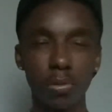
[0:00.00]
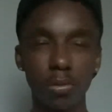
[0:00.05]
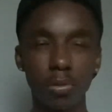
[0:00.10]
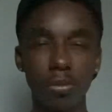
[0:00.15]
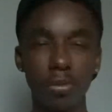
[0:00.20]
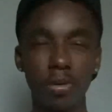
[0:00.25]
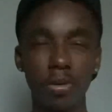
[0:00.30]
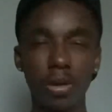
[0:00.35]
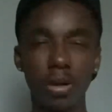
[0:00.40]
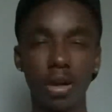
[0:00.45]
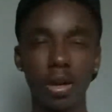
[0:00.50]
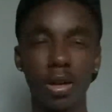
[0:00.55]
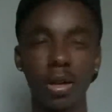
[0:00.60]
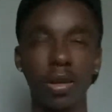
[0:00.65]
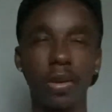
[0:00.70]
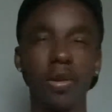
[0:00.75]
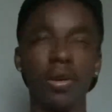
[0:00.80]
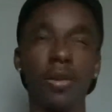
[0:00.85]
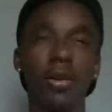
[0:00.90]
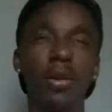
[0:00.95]
feeling like,
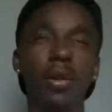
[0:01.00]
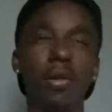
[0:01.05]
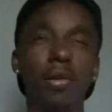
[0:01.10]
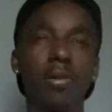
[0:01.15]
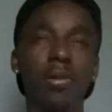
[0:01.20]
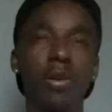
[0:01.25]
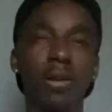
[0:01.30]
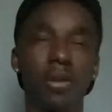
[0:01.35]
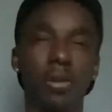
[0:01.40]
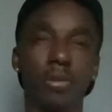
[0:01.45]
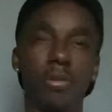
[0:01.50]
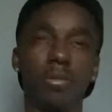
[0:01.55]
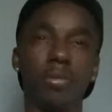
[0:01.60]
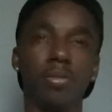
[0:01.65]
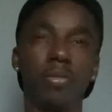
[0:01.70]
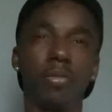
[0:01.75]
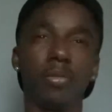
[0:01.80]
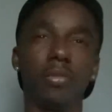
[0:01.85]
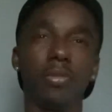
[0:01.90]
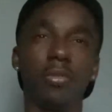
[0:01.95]
what up?
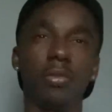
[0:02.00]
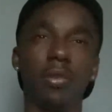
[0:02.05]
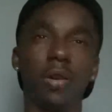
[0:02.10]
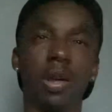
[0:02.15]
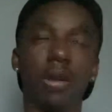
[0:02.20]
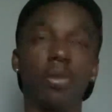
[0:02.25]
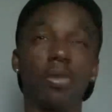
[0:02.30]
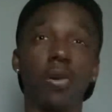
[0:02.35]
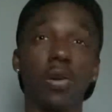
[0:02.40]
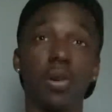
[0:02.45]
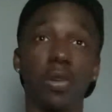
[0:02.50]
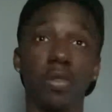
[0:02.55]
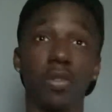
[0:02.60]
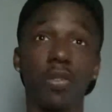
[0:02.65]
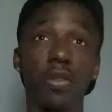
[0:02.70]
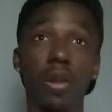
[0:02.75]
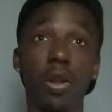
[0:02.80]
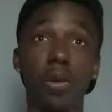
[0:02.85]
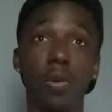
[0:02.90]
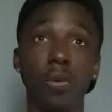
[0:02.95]
And I'm talking
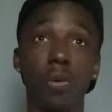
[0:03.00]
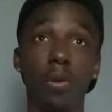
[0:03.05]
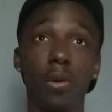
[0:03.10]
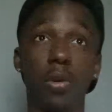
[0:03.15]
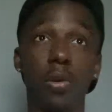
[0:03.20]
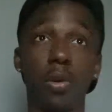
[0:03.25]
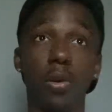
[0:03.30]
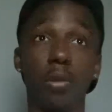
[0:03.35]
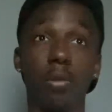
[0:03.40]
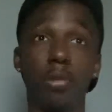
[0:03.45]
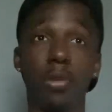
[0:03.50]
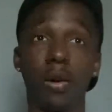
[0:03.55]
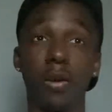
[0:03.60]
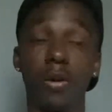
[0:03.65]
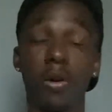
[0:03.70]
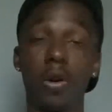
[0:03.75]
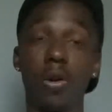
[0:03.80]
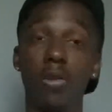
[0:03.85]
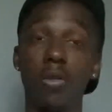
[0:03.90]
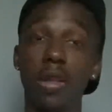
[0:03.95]
slow. But
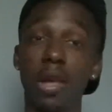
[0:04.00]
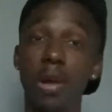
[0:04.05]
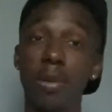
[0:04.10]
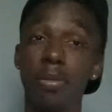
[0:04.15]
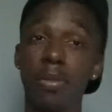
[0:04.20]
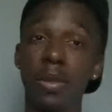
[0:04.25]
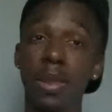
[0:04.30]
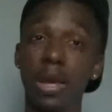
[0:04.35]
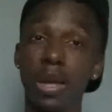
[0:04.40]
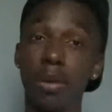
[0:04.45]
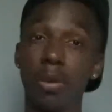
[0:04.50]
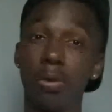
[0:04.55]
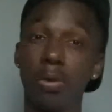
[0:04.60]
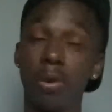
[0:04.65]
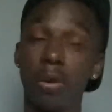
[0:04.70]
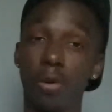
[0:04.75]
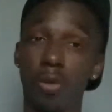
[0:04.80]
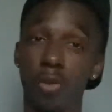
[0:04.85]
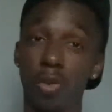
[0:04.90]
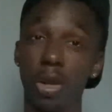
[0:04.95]
whole time I'm thinking I'm
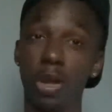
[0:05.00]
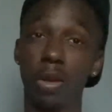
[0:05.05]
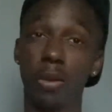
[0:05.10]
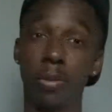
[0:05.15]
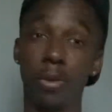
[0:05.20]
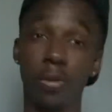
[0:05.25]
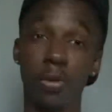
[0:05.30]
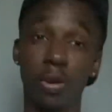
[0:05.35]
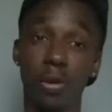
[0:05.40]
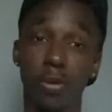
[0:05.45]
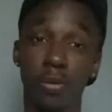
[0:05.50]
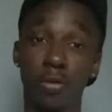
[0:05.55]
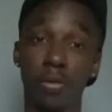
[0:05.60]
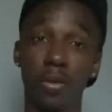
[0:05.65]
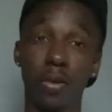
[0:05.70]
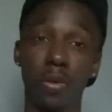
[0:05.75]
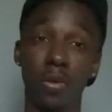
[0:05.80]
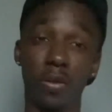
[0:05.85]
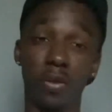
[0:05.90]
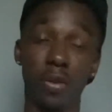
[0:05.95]
talking regular, but I'm talking
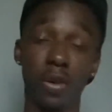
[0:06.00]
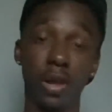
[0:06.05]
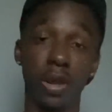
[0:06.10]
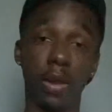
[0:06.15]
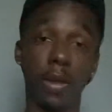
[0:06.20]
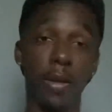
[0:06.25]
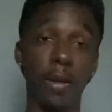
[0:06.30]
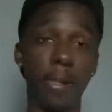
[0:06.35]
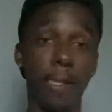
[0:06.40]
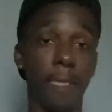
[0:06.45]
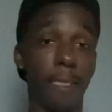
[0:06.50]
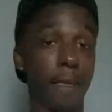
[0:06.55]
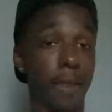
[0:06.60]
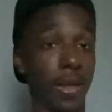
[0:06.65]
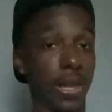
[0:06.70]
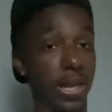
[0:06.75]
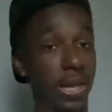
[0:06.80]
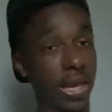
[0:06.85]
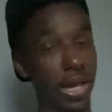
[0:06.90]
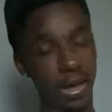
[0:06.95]
slow shit.
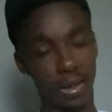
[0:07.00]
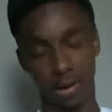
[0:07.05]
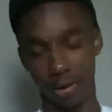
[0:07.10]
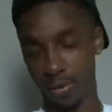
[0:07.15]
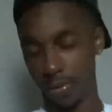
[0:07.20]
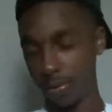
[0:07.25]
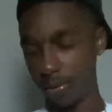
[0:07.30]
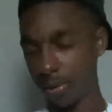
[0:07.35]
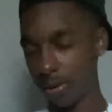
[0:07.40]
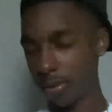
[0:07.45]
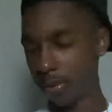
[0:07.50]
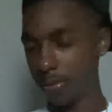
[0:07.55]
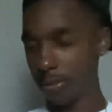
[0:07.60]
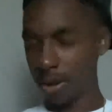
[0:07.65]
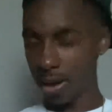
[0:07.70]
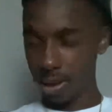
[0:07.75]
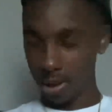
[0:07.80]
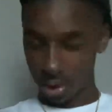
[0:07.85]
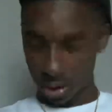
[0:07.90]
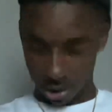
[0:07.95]
Nigga, oh
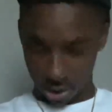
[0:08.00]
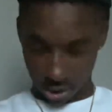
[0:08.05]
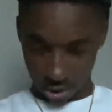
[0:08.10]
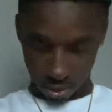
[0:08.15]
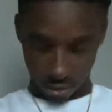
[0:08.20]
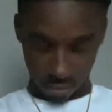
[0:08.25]
my god.